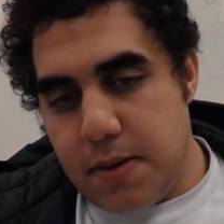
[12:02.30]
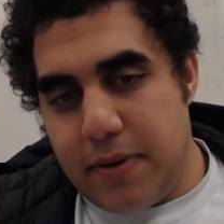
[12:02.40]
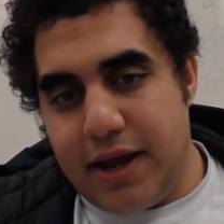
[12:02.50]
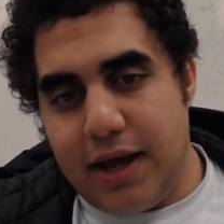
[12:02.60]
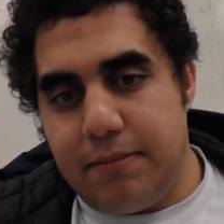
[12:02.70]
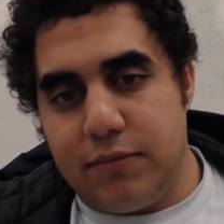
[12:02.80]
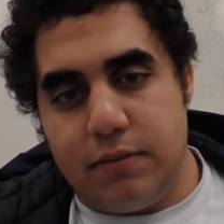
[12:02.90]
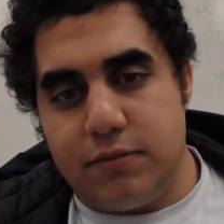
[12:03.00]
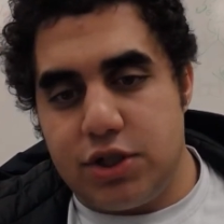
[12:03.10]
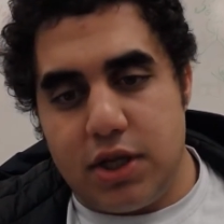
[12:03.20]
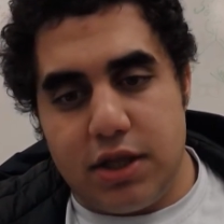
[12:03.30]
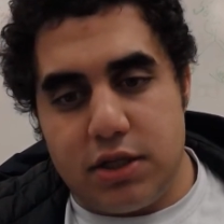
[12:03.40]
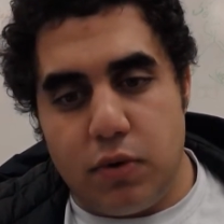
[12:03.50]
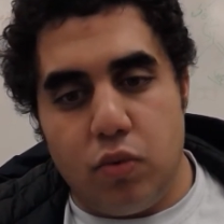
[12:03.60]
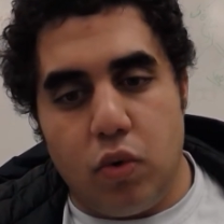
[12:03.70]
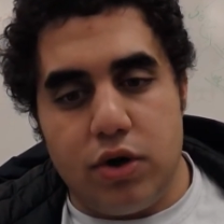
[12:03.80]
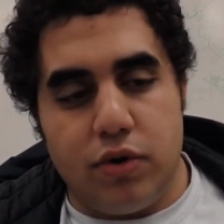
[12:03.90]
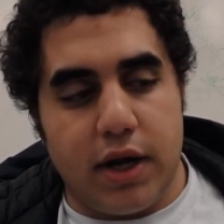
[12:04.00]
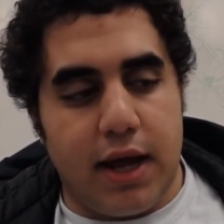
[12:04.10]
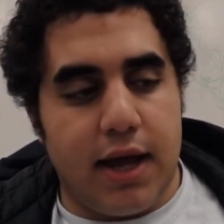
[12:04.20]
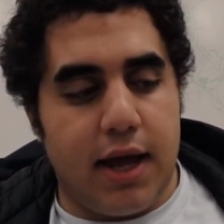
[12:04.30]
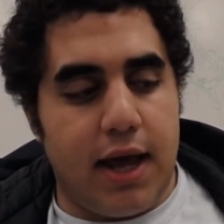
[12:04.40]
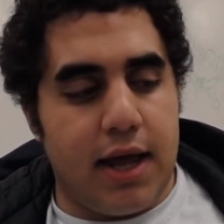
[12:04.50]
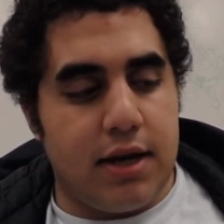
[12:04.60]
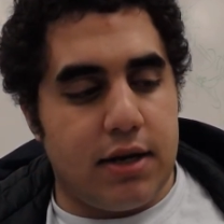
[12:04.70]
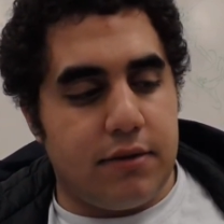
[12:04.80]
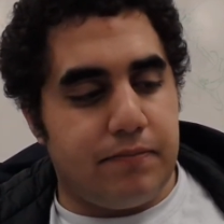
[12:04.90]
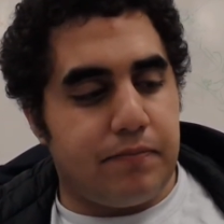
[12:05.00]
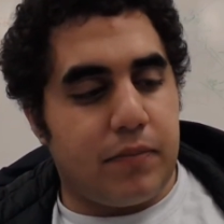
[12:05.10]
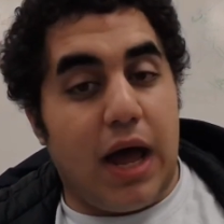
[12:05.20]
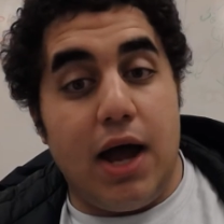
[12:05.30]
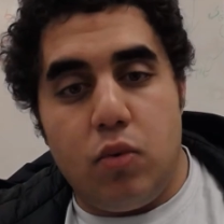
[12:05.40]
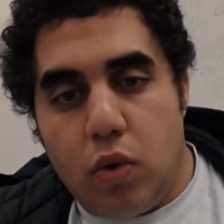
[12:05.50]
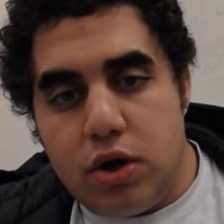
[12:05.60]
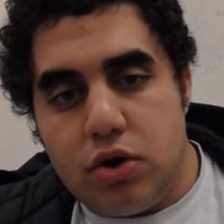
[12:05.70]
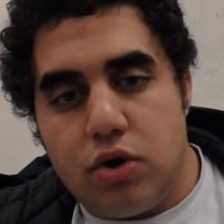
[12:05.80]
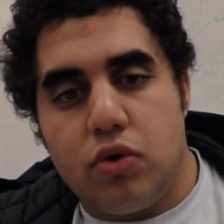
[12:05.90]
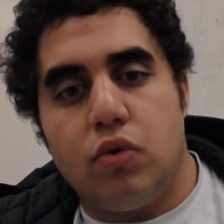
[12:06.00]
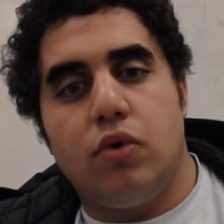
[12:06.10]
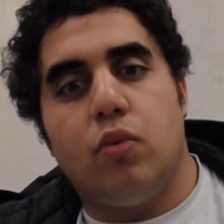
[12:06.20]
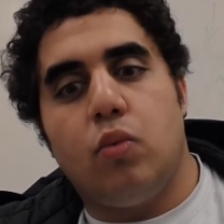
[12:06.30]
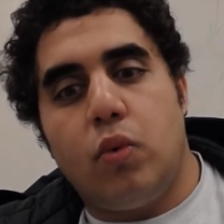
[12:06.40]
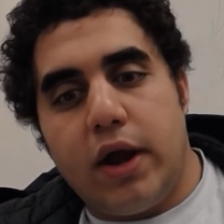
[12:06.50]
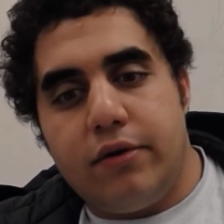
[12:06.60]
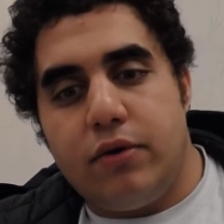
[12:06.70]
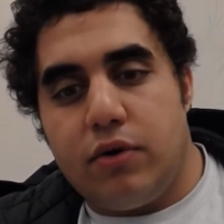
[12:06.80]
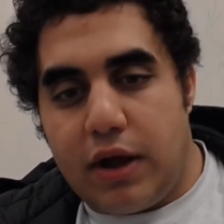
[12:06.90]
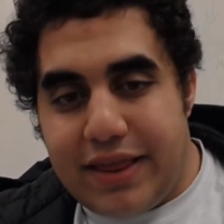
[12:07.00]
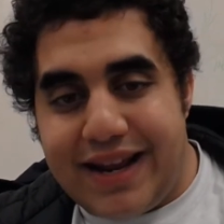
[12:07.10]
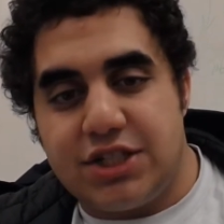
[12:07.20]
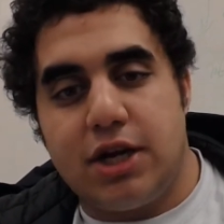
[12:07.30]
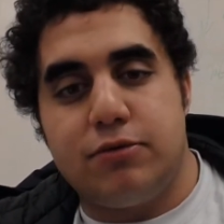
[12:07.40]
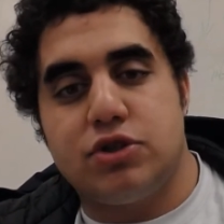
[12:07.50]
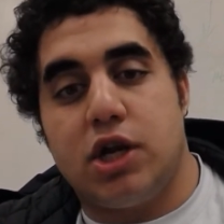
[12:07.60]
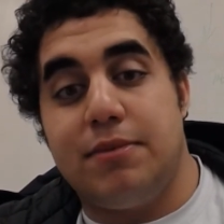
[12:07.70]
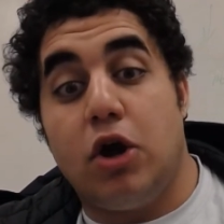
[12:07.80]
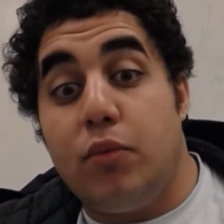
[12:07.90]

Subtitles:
But I'm just at this point wondering, and I wonder where the next chapter is going to be.